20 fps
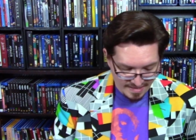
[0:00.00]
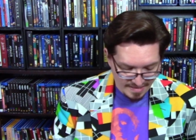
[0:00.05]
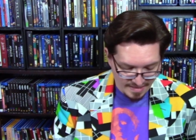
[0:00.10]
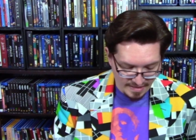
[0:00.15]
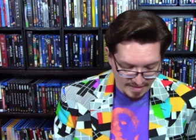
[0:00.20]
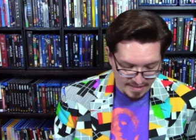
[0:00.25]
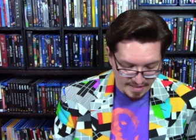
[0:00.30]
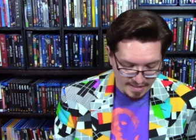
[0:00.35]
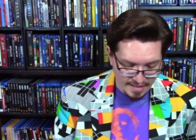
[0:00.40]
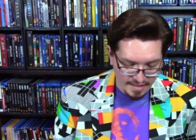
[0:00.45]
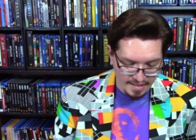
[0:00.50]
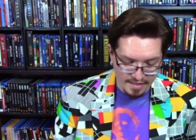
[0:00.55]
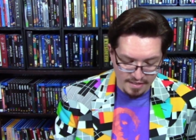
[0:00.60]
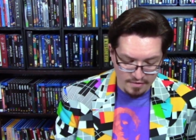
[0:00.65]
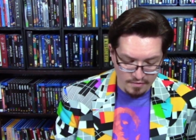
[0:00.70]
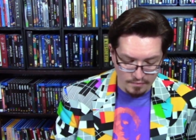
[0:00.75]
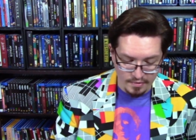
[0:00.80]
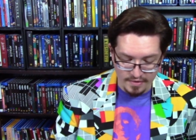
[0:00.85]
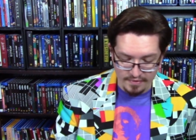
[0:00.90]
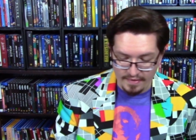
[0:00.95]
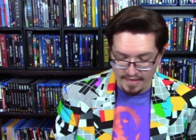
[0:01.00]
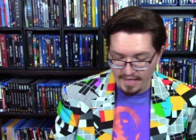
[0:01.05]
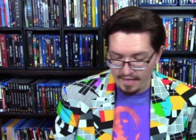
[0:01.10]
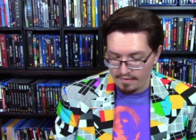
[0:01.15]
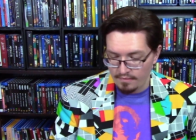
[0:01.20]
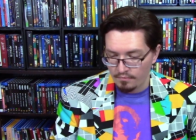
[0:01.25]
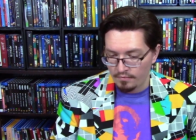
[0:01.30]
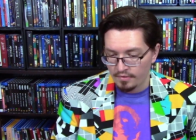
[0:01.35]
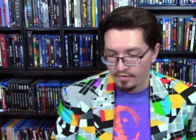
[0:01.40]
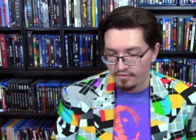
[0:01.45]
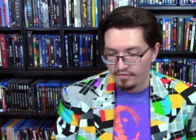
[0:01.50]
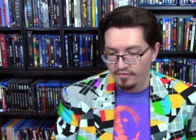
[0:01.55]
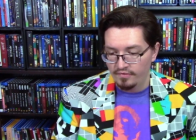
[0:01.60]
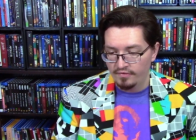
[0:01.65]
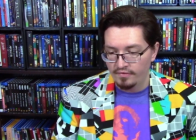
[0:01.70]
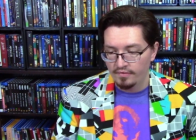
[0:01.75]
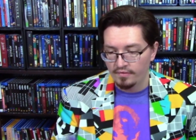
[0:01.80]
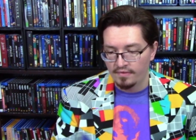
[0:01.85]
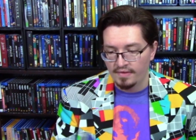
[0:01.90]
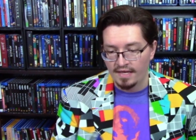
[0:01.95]
Uh, another one that
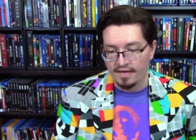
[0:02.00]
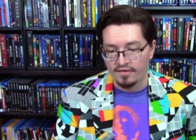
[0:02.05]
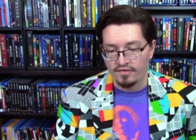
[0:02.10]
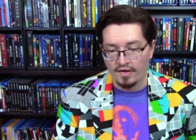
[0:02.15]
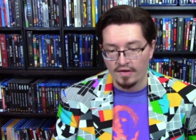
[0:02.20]
was that is